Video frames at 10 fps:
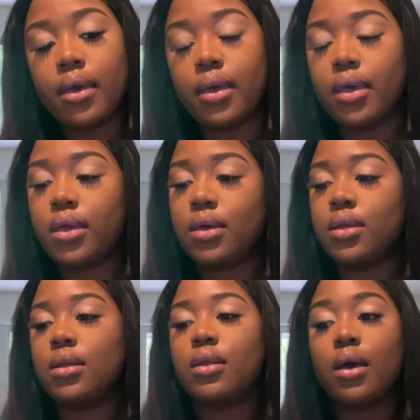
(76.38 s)

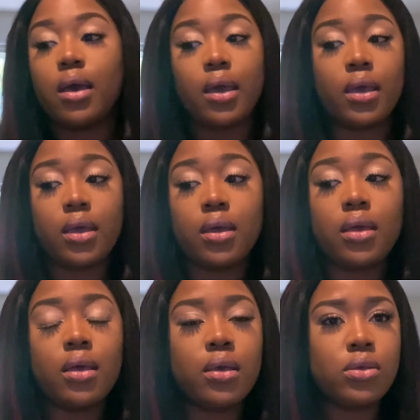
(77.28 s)
And I
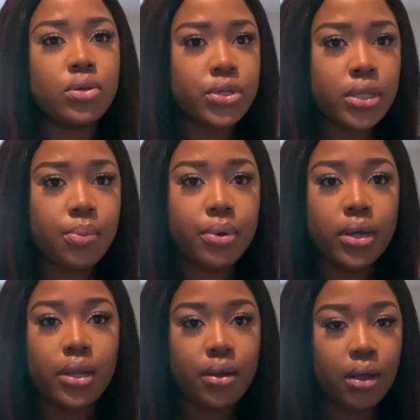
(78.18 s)
usually
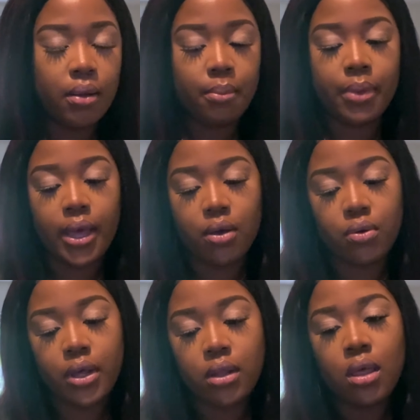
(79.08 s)
put bio
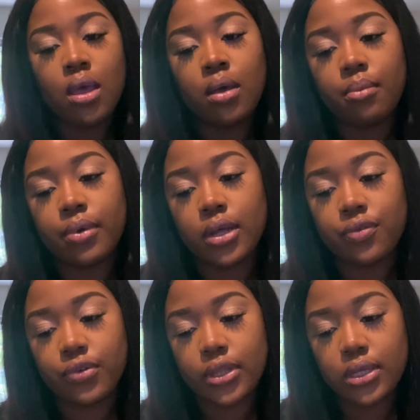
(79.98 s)
oil, but
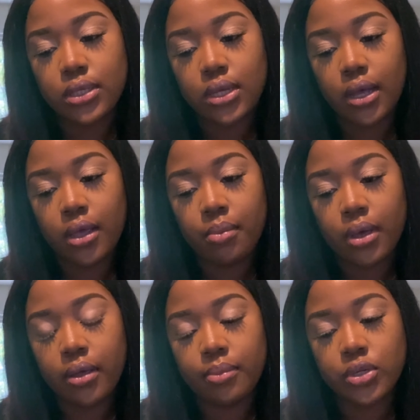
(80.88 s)
for this time
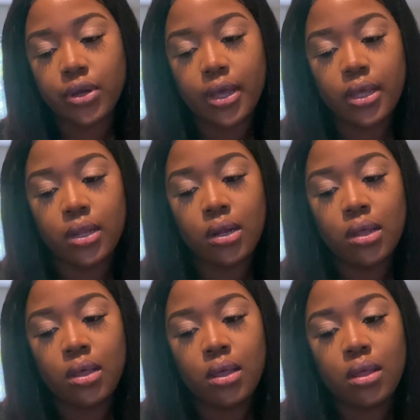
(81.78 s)
I'm trying
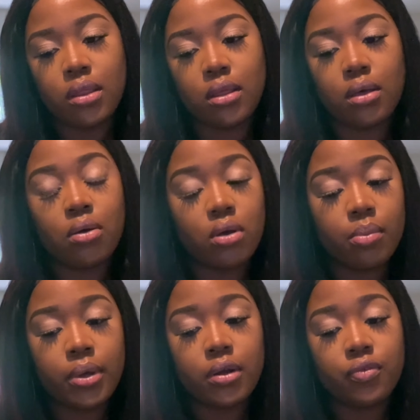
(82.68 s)
the cocoa
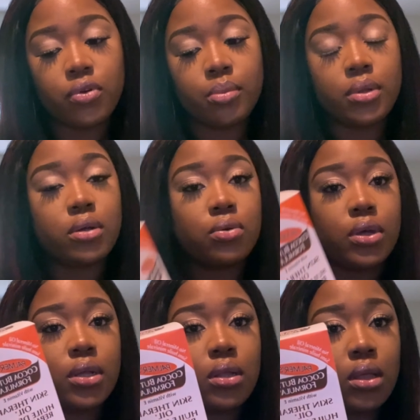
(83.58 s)
butter formula
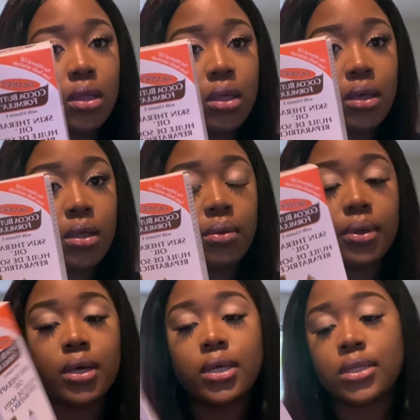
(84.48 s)
oil
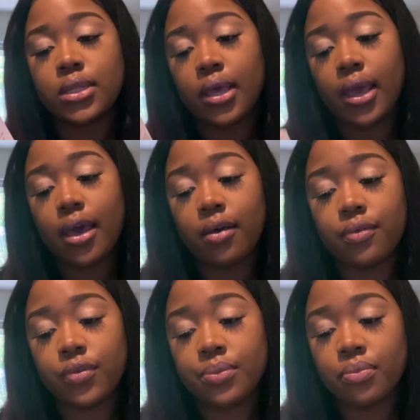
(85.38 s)
because they
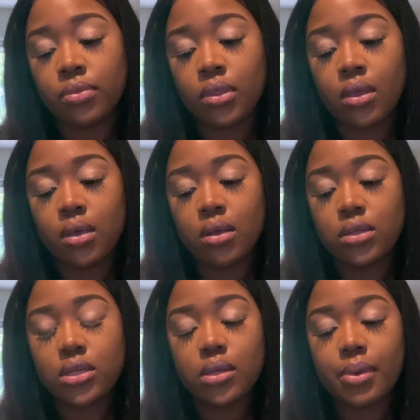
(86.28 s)
have
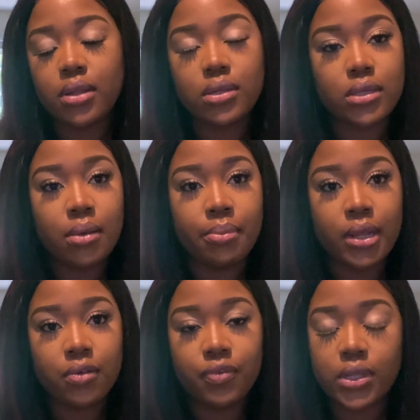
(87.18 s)
just about the same
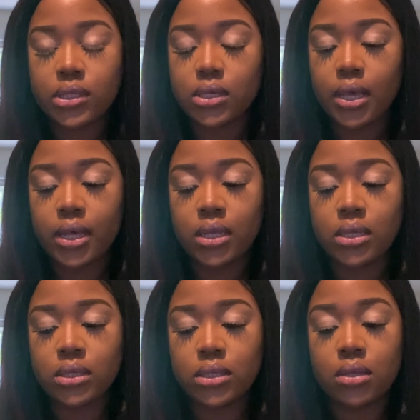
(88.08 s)
benefits
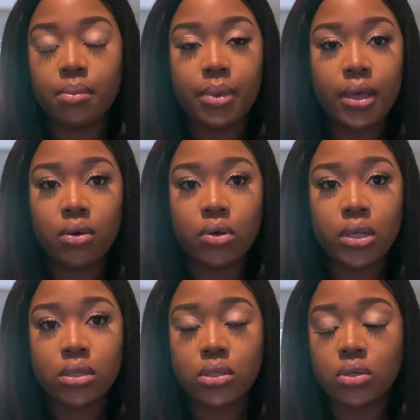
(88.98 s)
as bio
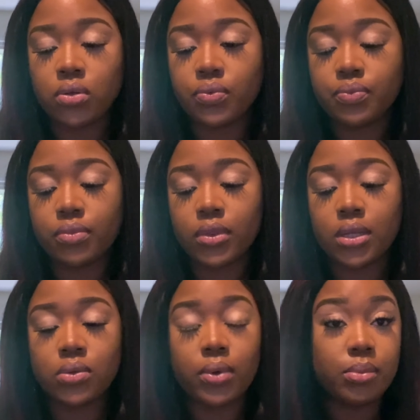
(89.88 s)
oil, so
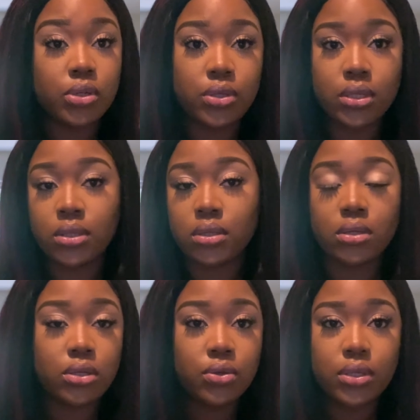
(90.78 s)
that's why I'm choosing to
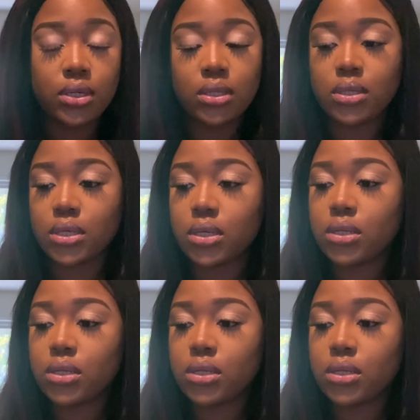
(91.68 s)
use it instead.